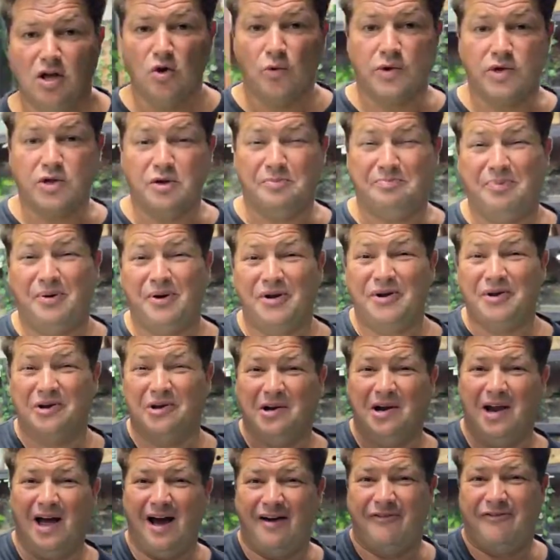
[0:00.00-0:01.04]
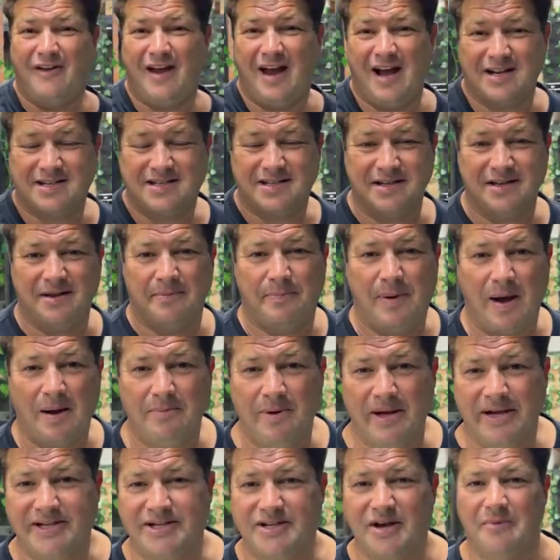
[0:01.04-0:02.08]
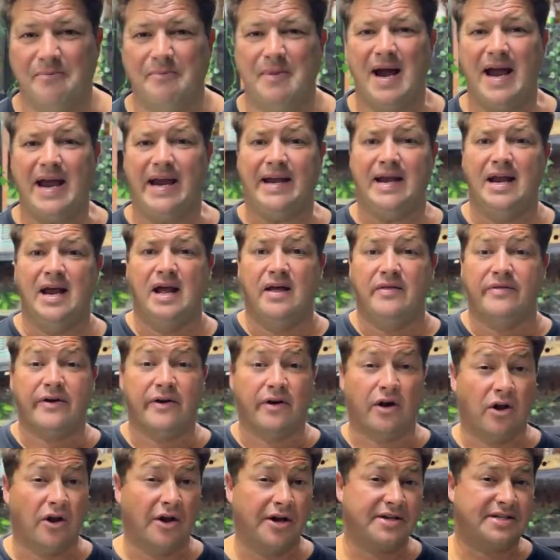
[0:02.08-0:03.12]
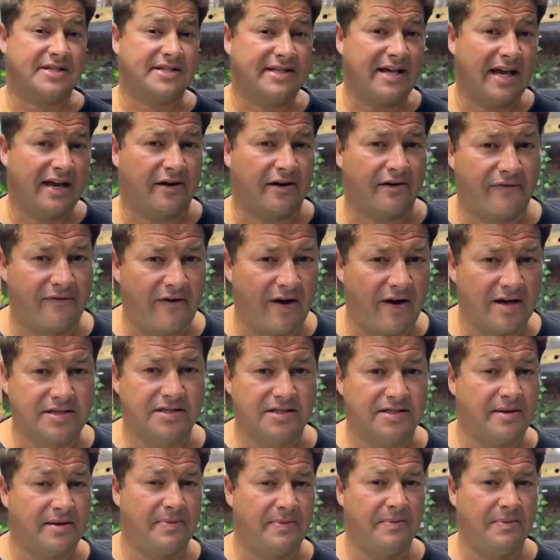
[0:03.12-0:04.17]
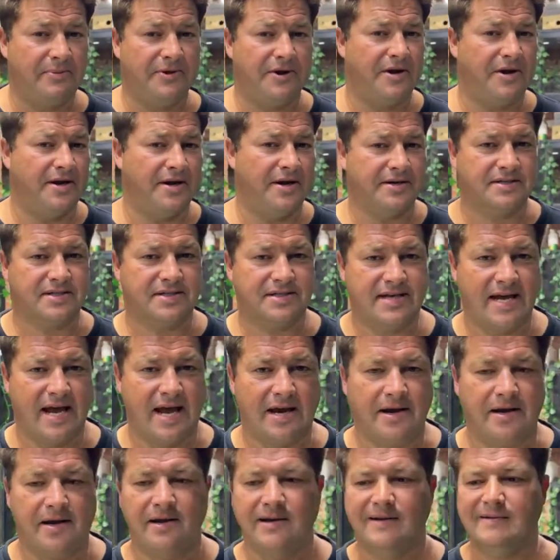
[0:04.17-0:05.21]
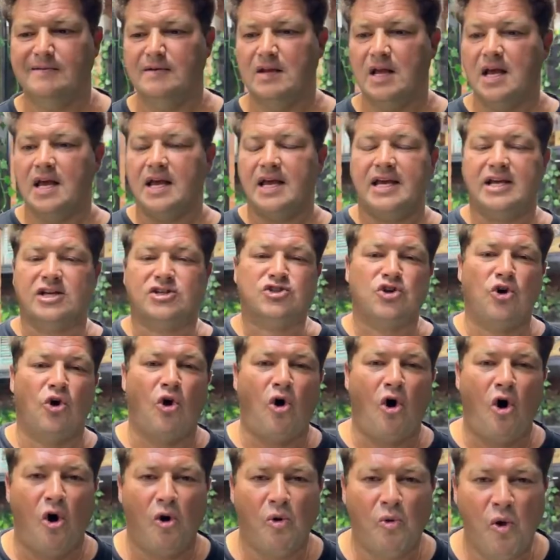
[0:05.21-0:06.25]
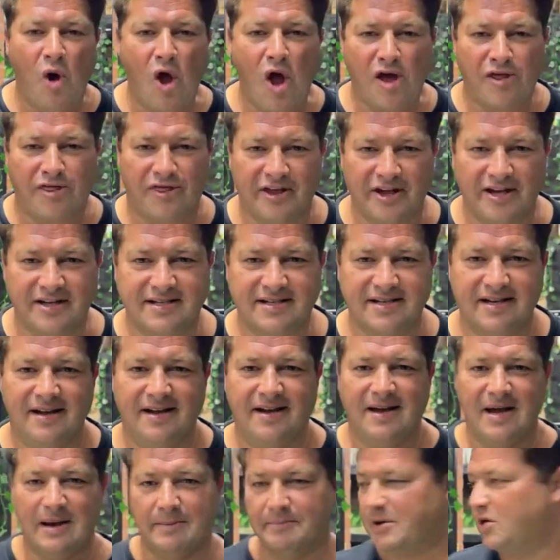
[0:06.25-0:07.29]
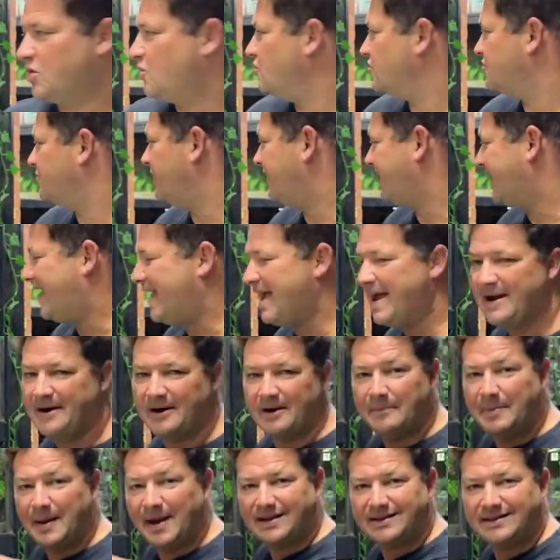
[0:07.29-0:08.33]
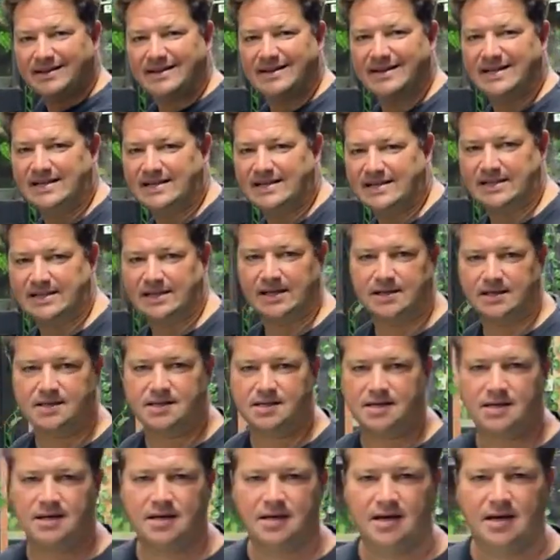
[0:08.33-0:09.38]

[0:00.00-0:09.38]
When you're putting your life out in the public domain, there are a lot of sacrifices that people don't understand. It's all worth it because we care about these things.